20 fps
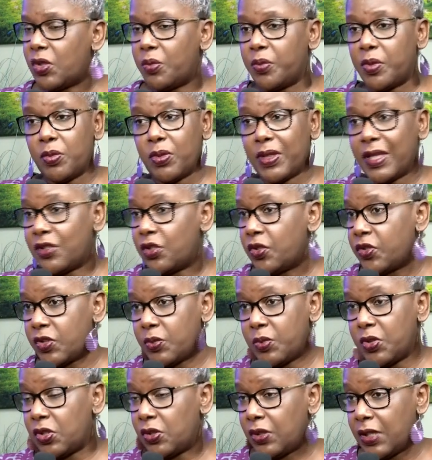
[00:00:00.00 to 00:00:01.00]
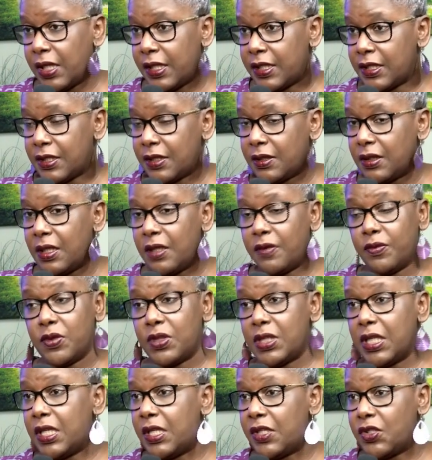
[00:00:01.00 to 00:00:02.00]
Some people get hospitalized
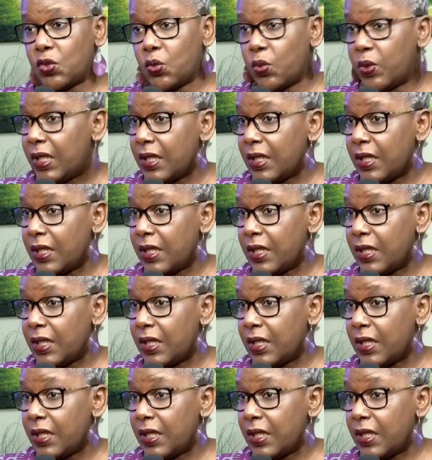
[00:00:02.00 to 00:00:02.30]
days,